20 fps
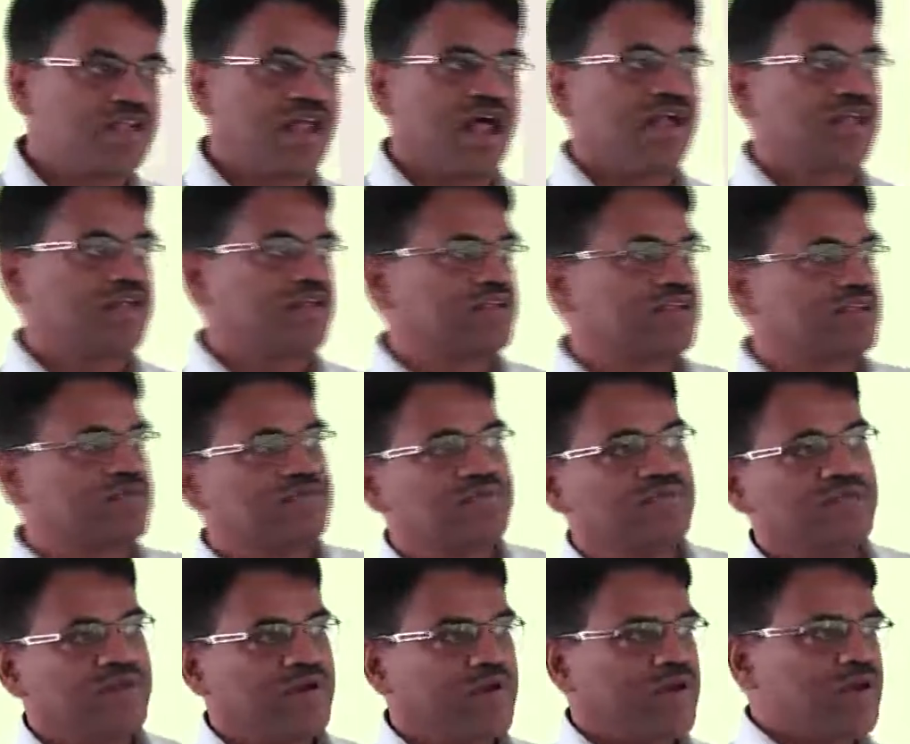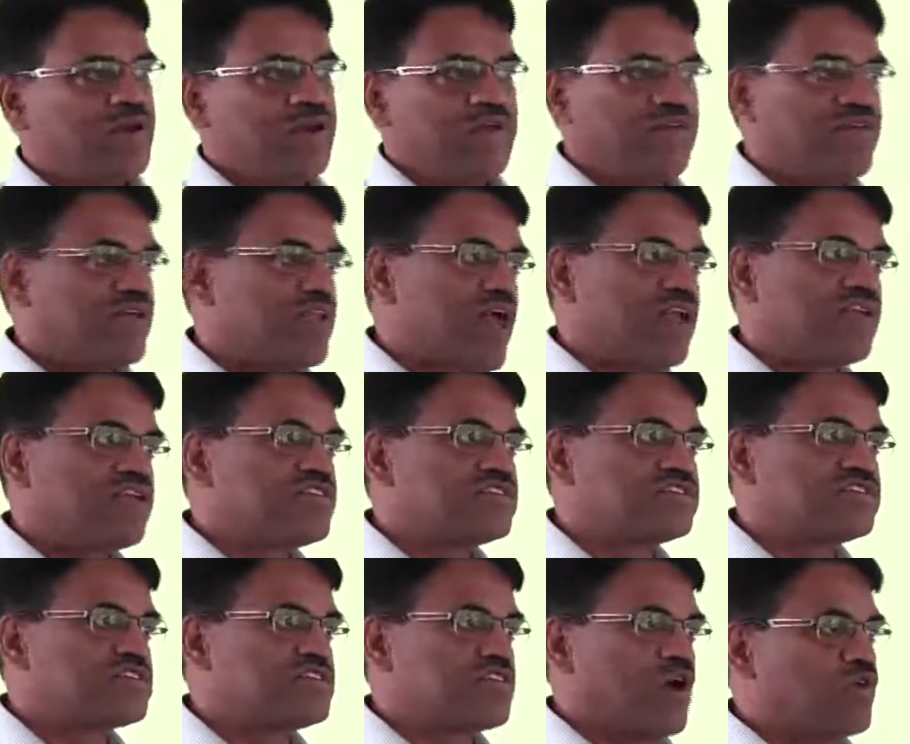algorithm when n is
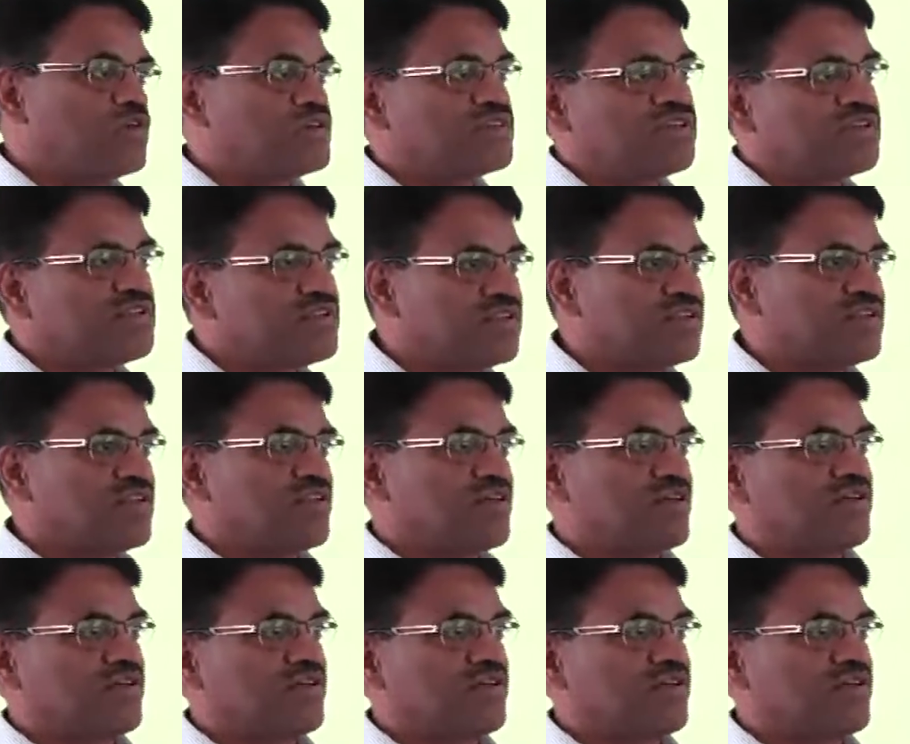1000.